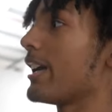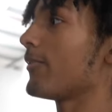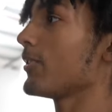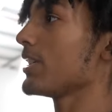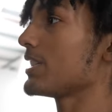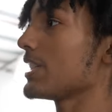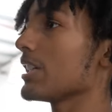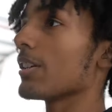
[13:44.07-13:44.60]
not
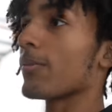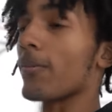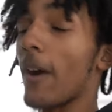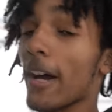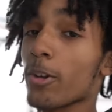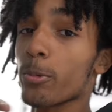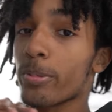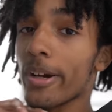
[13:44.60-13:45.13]
gonna see the
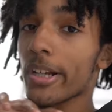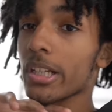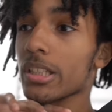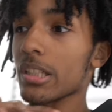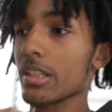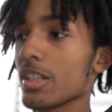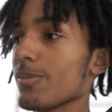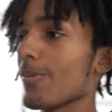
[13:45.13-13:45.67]
final product
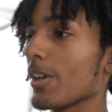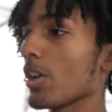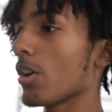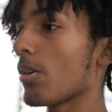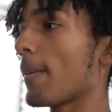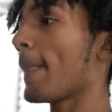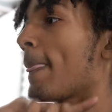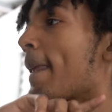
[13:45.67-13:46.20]
in this
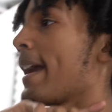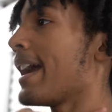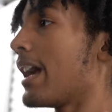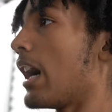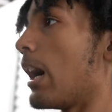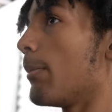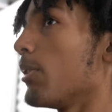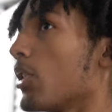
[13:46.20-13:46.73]
video
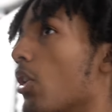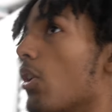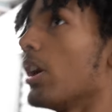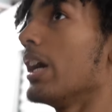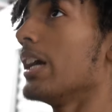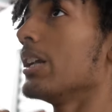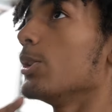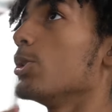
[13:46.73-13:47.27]
I'm gonna go
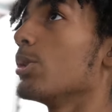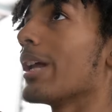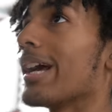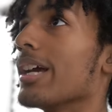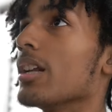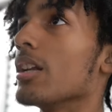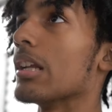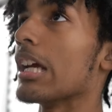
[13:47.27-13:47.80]
ahead and do that
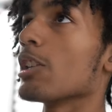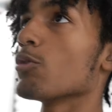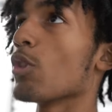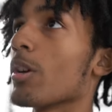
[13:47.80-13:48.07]
in the next video.